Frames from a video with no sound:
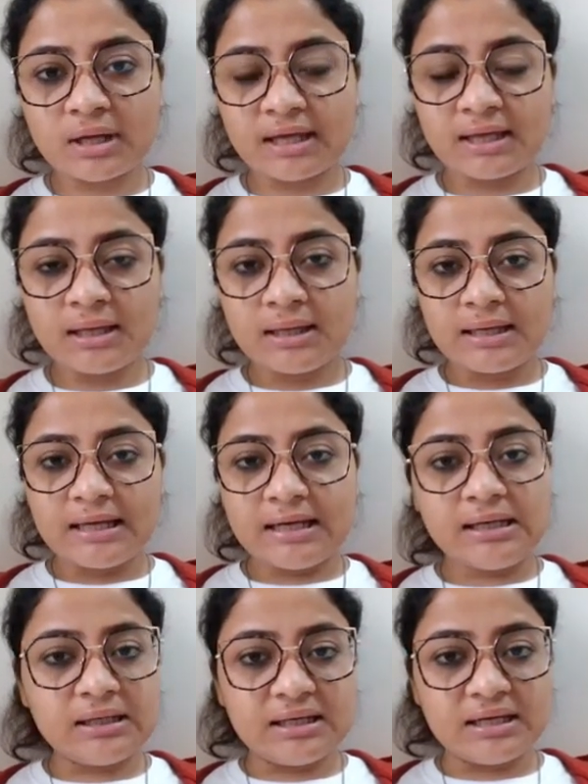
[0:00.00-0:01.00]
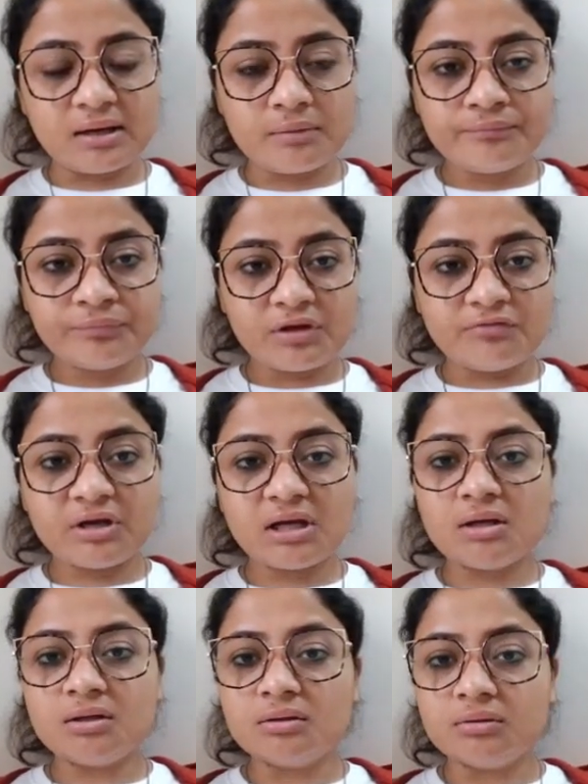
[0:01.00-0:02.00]
day in India
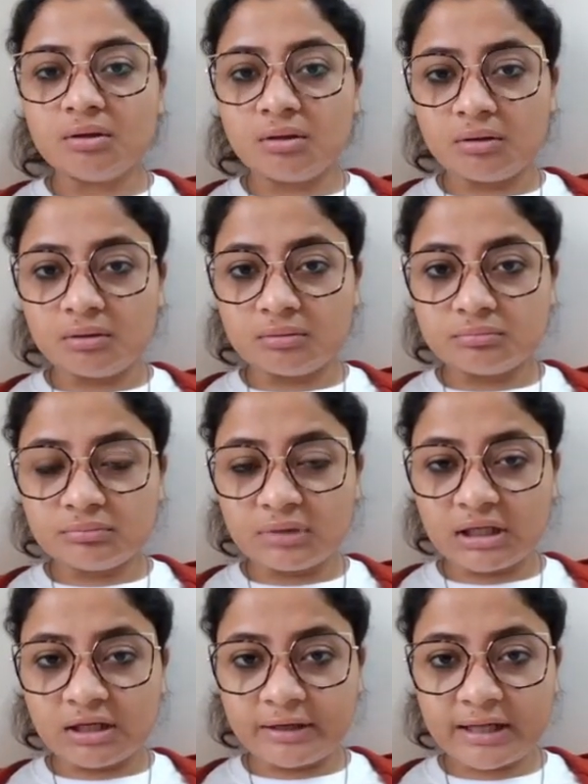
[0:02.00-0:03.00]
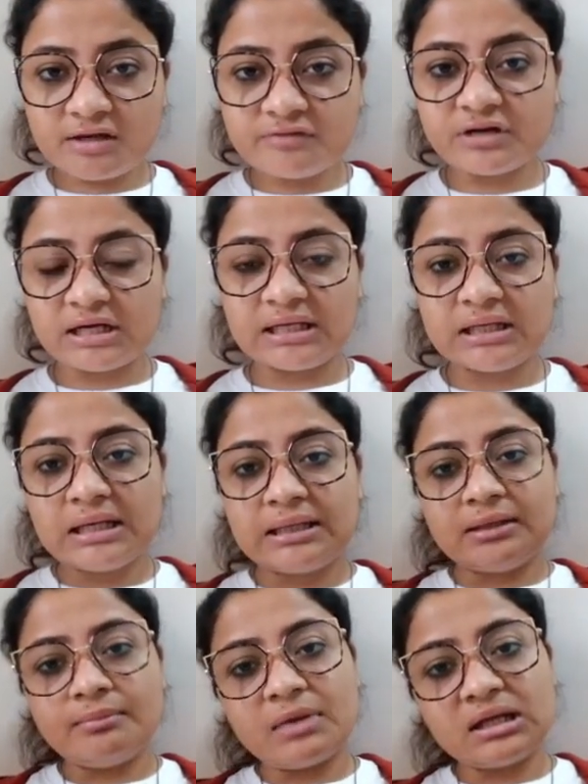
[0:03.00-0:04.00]
where in a delivery
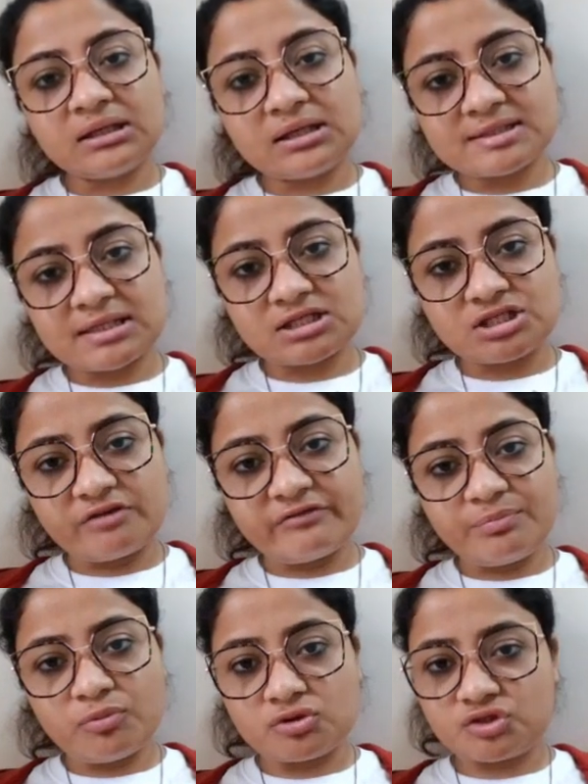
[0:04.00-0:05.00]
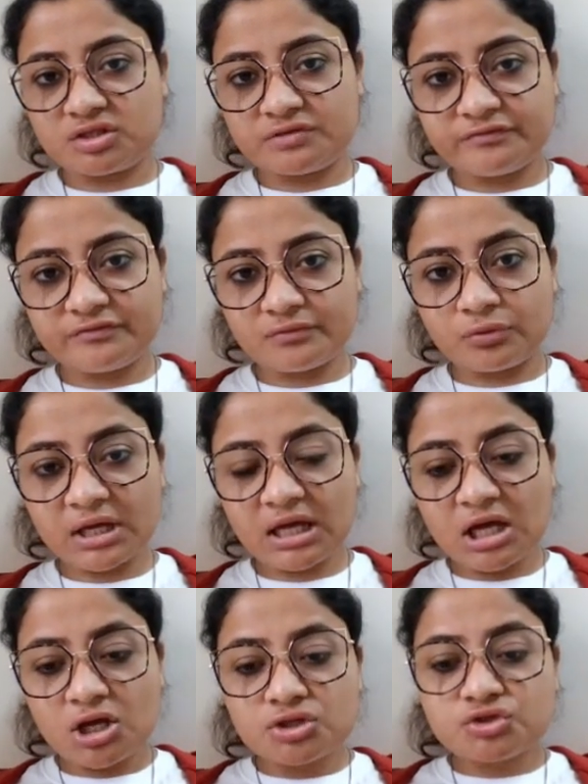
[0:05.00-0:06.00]
the mother is HIV positive. Okay,
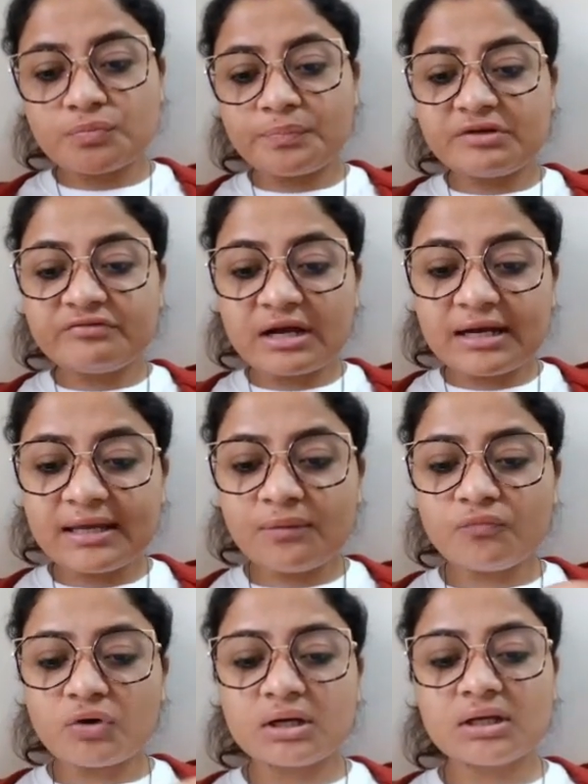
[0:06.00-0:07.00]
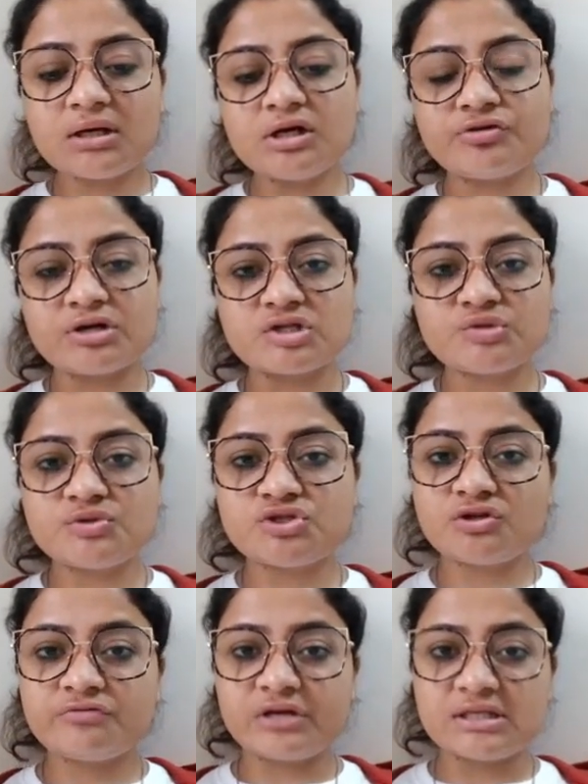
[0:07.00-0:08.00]
so preventing vertical
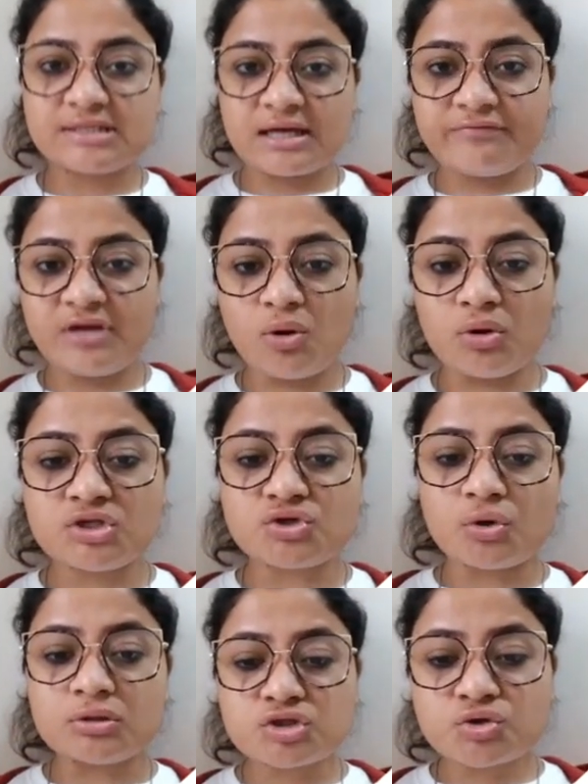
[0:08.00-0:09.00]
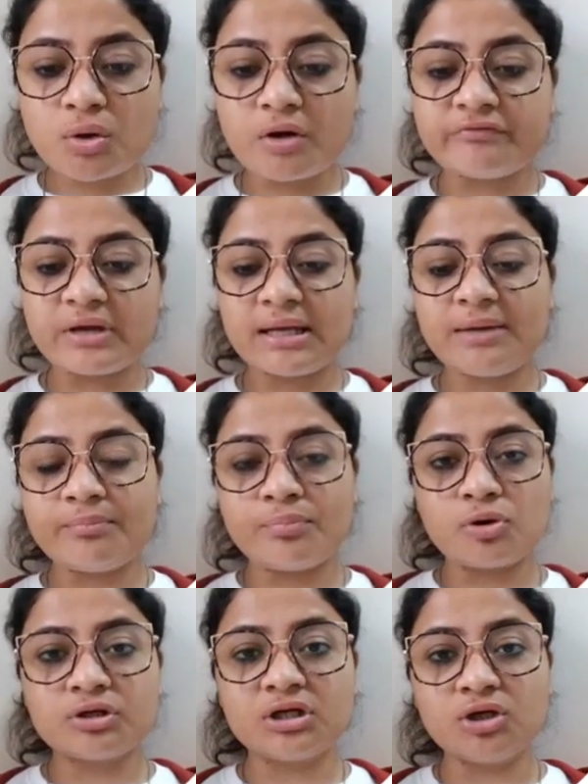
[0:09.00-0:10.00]
transmission of HIV is also a very
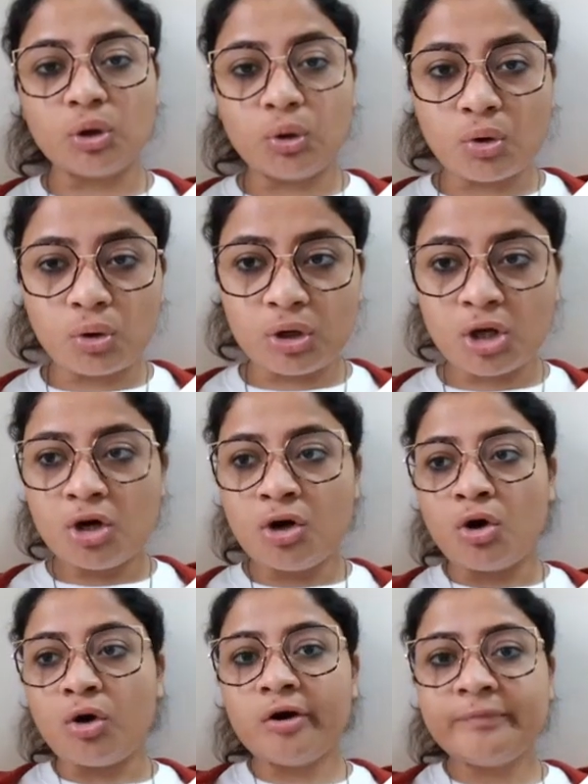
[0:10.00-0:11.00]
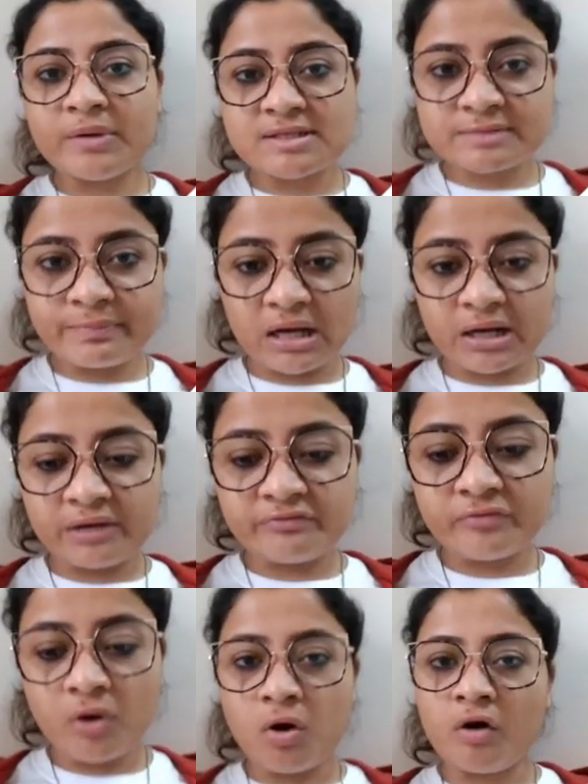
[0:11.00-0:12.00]
important goal or
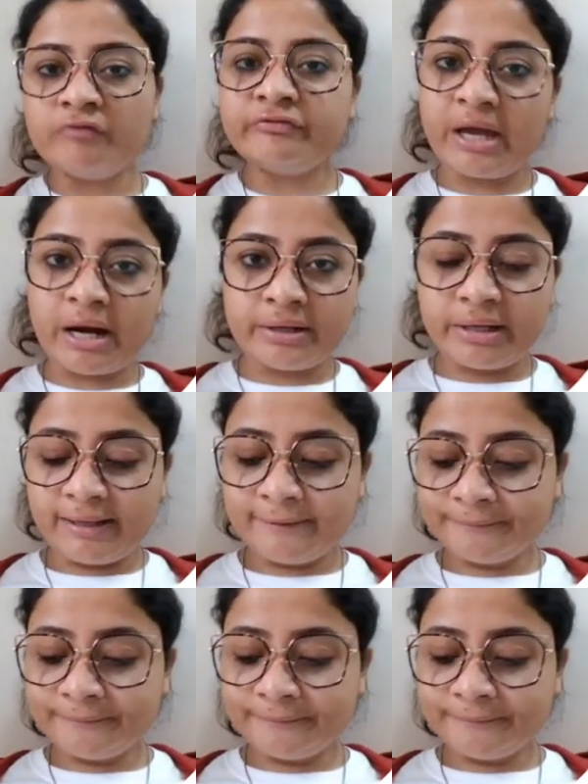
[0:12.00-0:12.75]
perspective of ART.